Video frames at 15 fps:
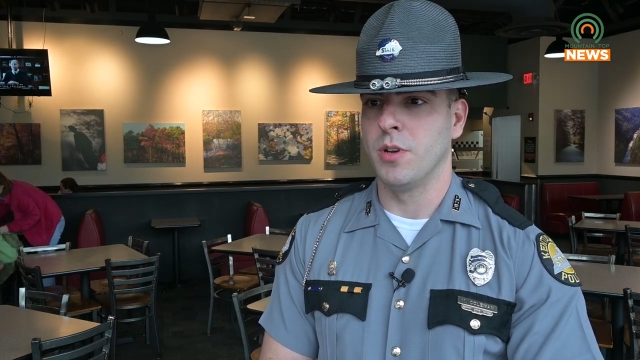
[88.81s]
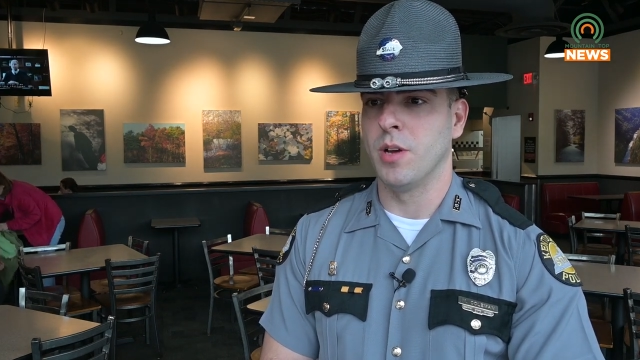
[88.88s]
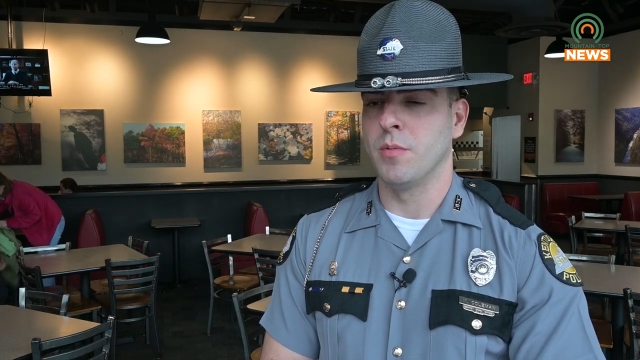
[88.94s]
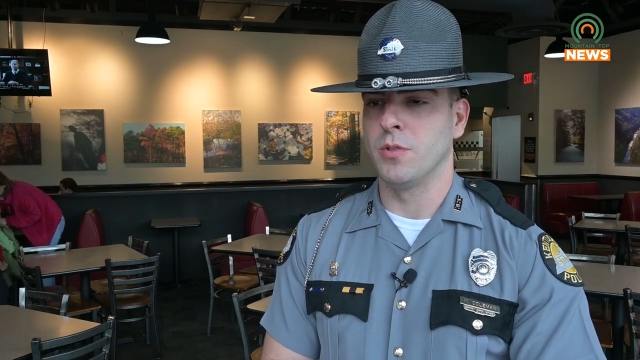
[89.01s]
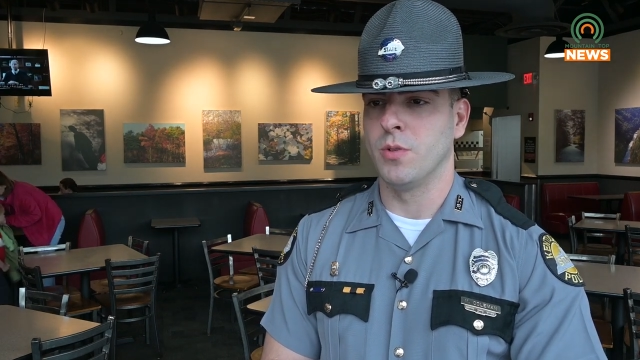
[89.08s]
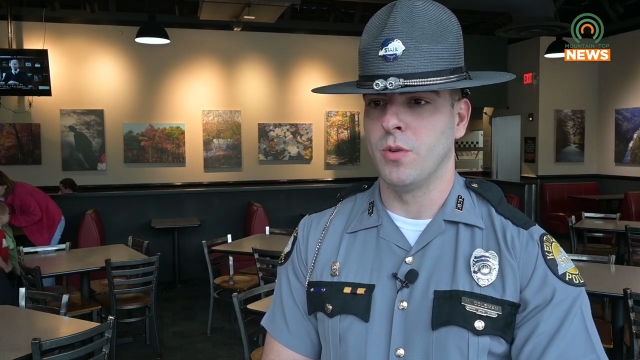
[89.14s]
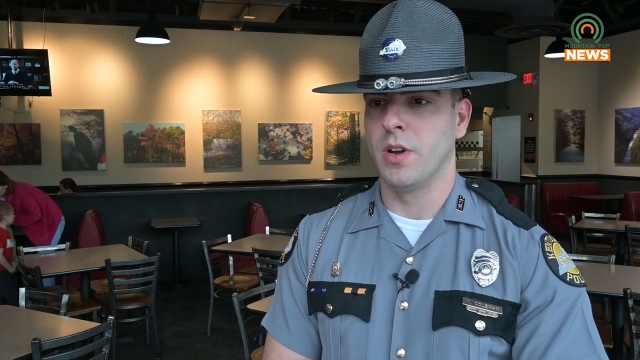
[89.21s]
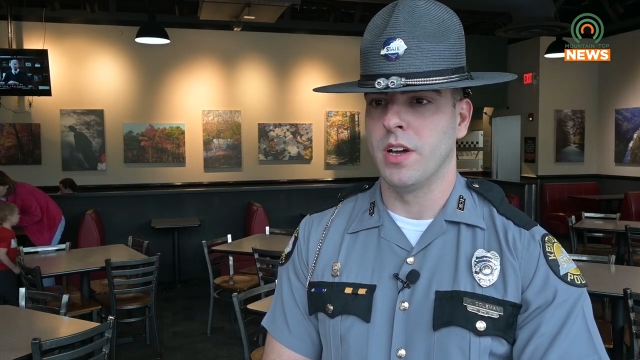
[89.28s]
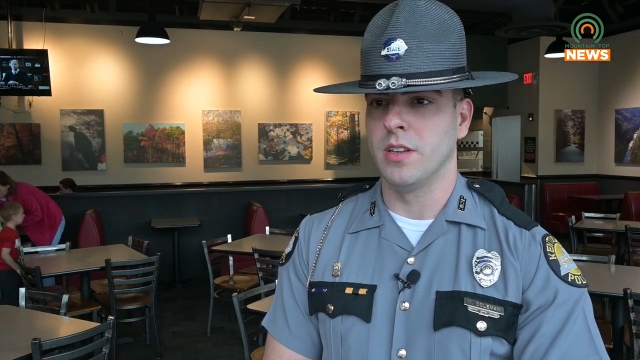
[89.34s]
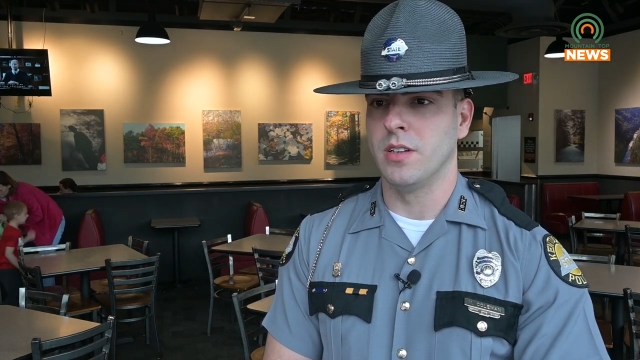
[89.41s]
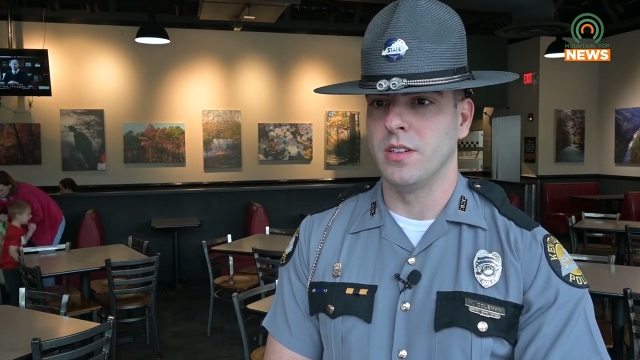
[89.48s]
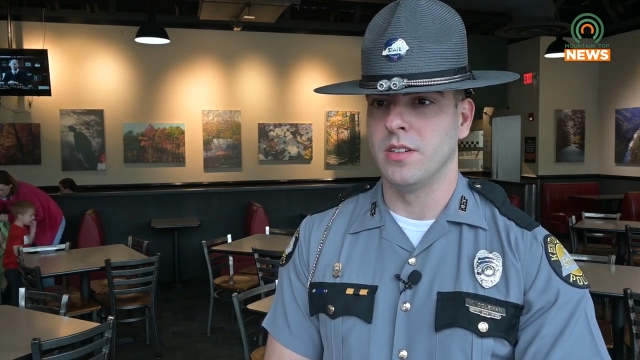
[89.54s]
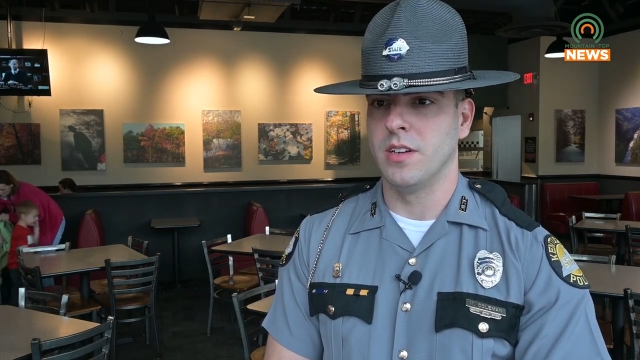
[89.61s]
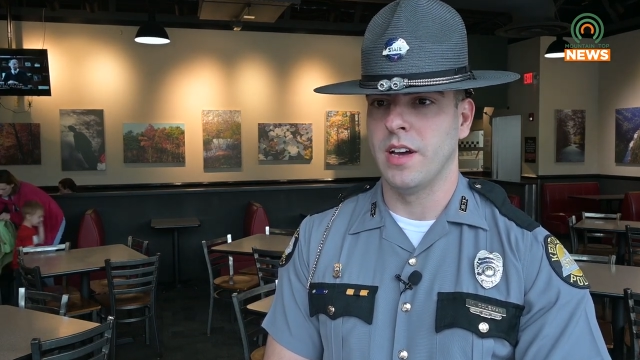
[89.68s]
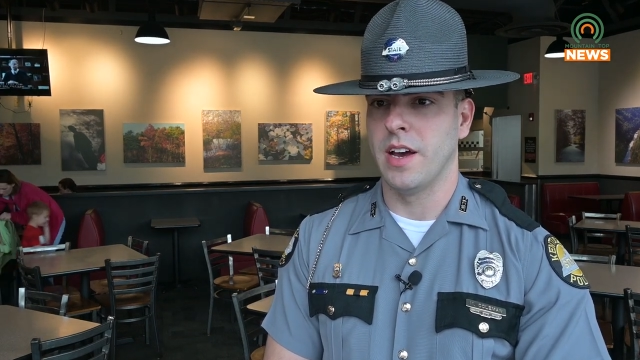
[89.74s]
pick up a toy out of
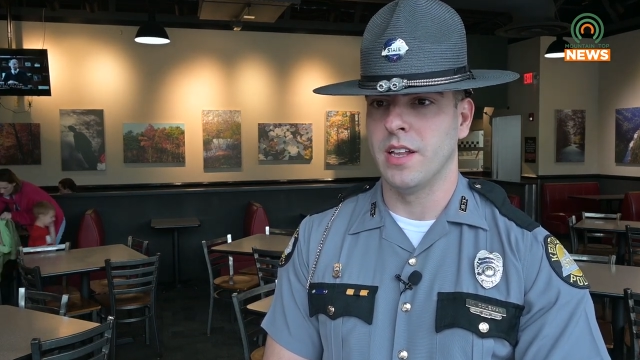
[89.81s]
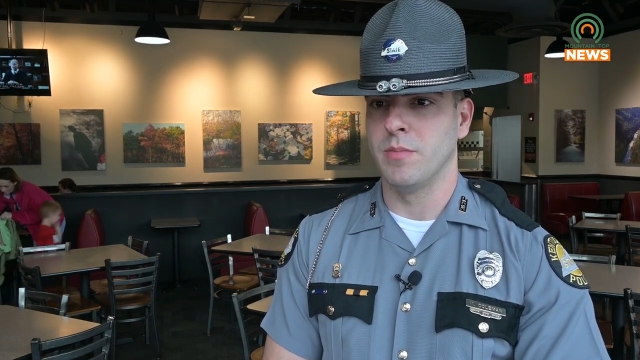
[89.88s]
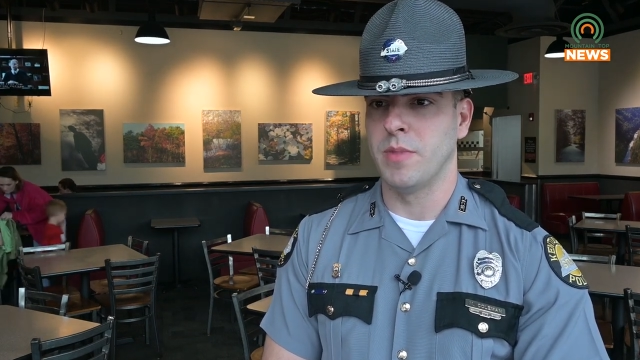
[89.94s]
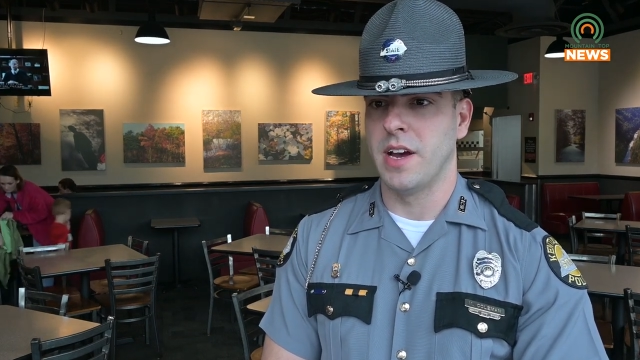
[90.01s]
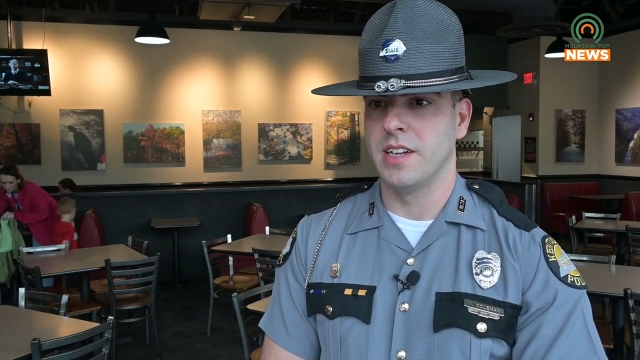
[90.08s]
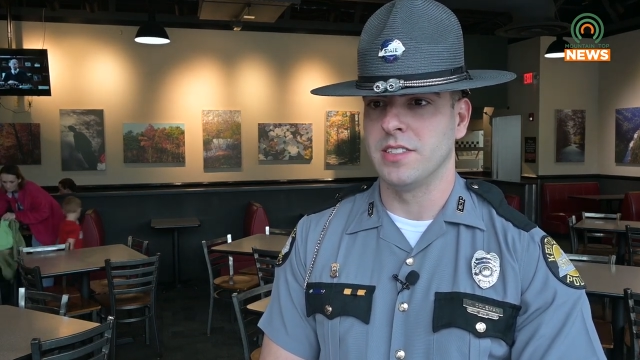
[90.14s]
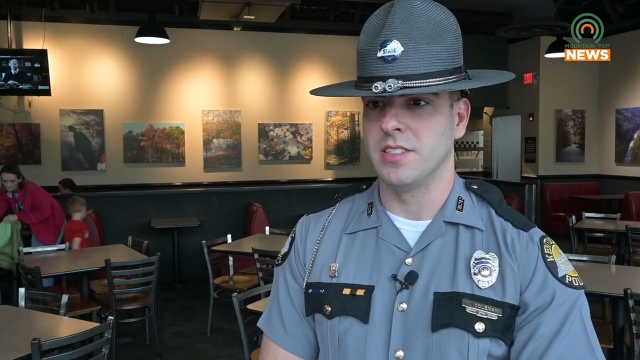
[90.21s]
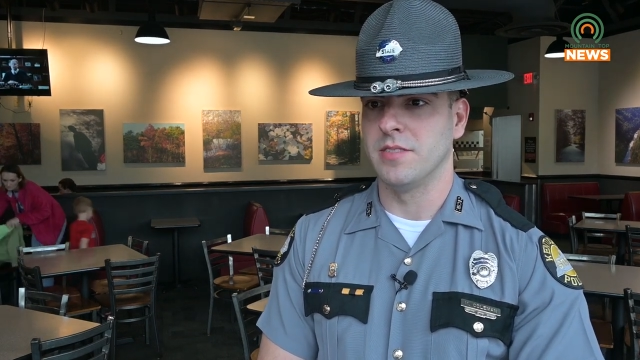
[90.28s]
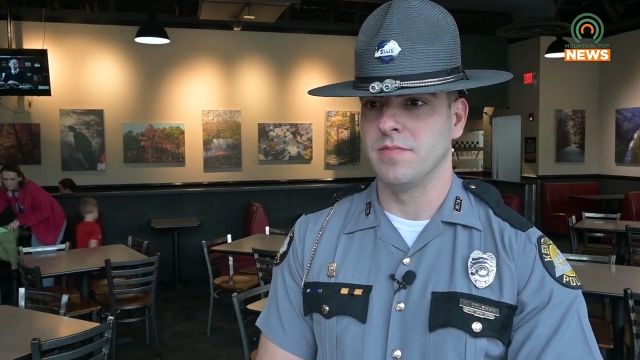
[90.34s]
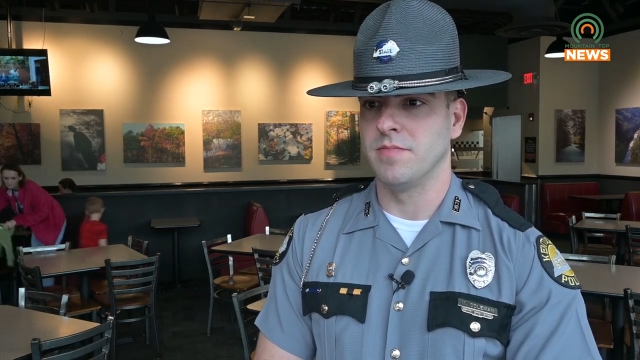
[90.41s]
the out of the basket.